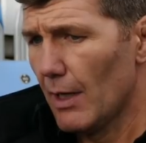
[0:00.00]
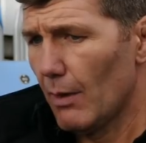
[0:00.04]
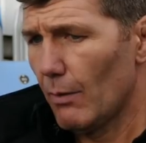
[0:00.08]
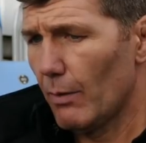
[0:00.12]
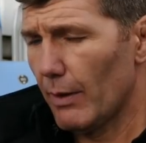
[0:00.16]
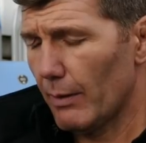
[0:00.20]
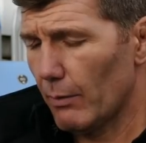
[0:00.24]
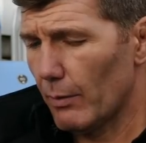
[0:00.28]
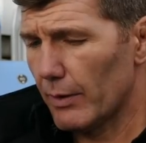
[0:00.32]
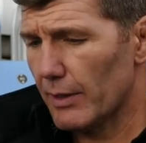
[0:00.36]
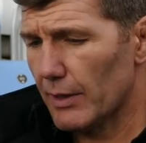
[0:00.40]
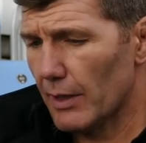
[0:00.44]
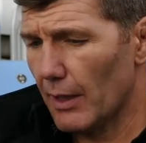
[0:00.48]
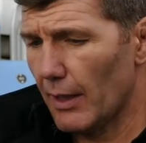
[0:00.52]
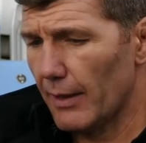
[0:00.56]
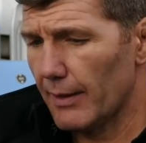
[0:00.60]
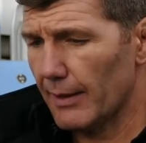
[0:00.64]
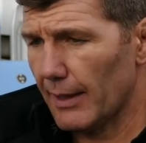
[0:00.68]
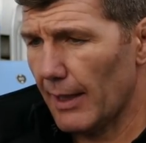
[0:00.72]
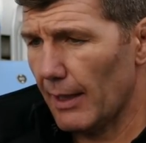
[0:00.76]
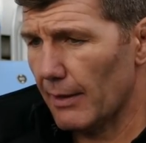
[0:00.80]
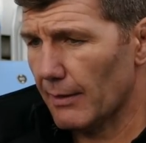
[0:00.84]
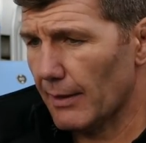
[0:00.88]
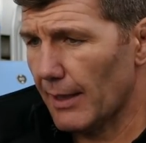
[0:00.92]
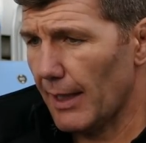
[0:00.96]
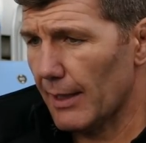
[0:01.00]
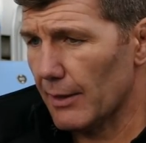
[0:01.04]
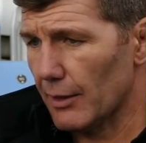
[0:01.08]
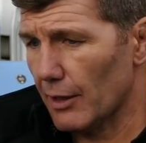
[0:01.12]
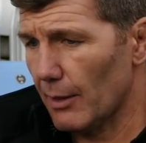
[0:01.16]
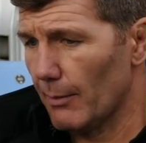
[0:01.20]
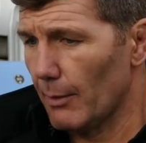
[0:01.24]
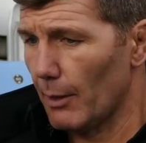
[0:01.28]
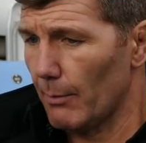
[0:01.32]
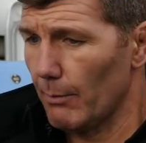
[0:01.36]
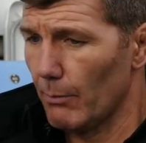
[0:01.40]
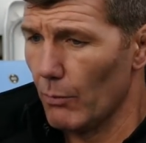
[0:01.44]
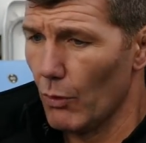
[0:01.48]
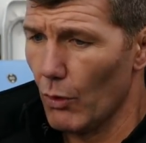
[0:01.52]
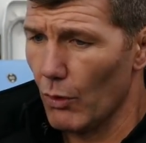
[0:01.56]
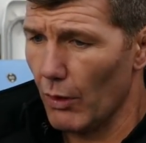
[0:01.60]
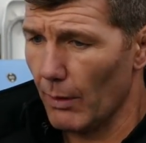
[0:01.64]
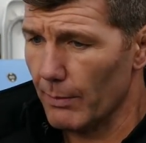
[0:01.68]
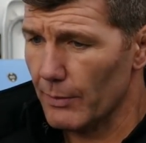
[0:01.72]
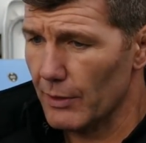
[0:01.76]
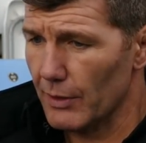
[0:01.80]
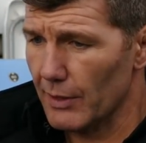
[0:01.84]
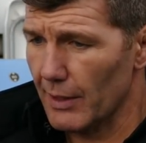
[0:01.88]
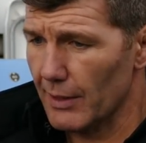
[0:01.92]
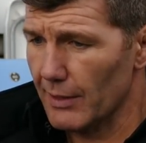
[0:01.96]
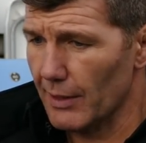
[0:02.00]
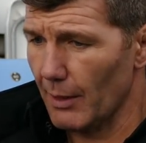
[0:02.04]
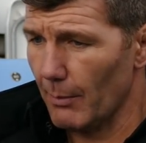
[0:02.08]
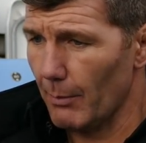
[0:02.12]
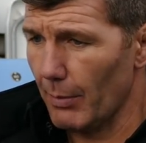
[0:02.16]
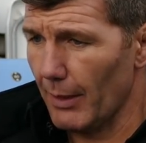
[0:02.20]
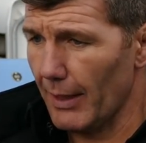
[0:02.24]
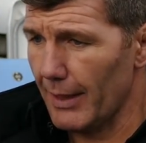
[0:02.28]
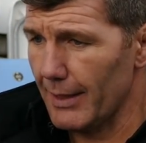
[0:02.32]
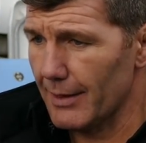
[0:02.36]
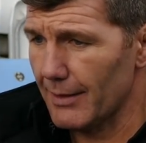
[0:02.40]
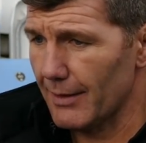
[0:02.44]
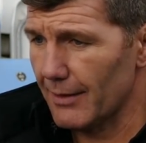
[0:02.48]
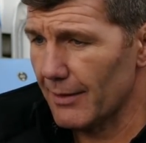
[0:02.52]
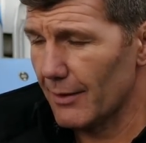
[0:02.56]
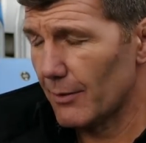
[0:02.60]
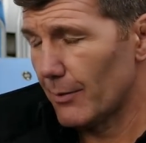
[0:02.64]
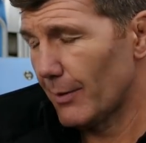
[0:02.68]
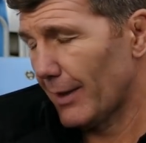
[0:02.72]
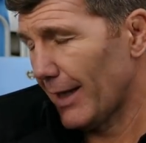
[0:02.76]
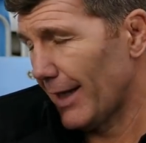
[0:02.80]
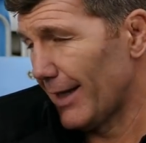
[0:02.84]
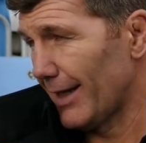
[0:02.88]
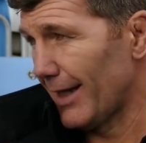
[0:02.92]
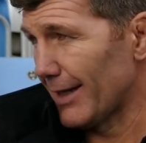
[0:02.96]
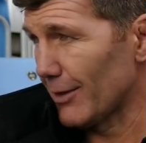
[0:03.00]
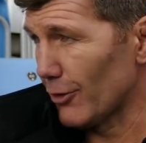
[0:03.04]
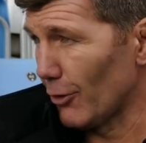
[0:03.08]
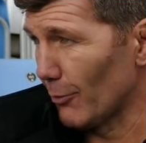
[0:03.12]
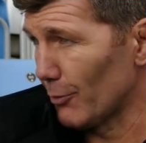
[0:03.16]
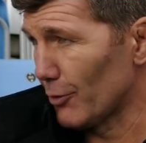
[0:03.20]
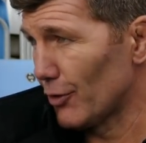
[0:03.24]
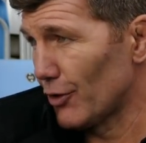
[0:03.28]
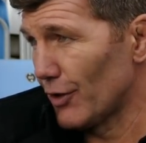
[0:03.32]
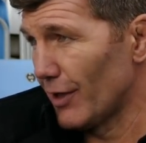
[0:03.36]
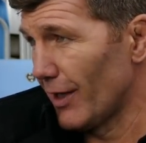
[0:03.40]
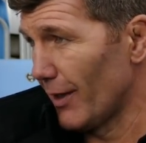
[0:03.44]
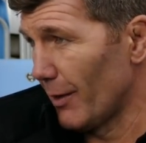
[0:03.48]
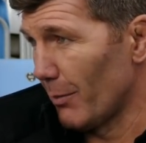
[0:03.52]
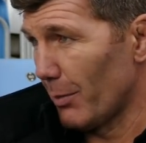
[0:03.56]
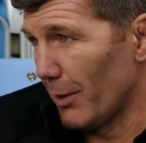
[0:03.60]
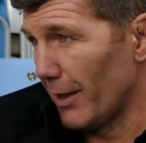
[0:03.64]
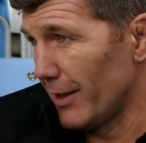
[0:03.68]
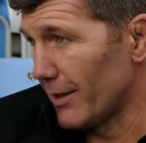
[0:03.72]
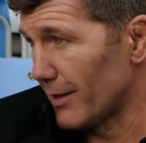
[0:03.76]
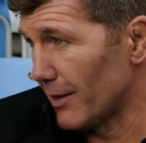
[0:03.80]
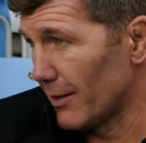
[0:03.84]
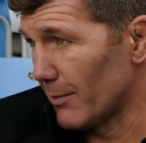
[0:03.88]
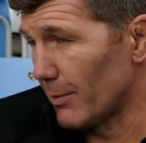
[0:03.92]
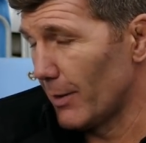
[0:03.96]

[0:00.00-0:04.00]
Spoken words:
we're starting to get some more options in some places as we get less options in other places.